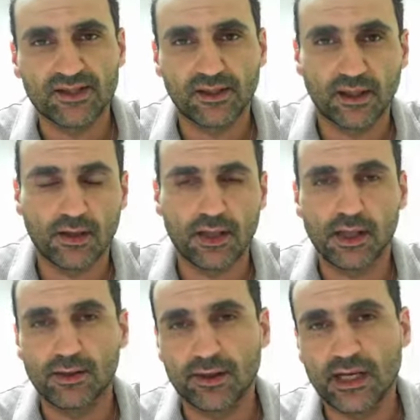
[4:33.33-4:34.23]
like
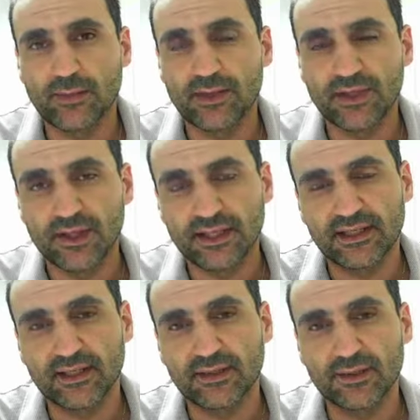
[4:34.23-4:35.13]
Coca-Cola and Apple and
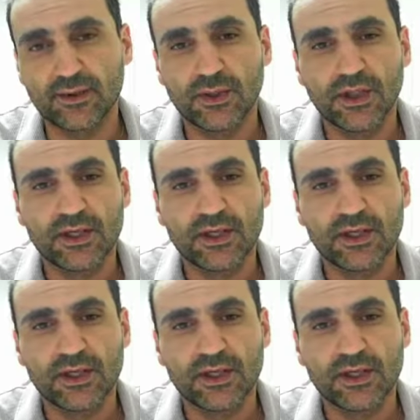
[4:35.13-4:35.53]
Nike do.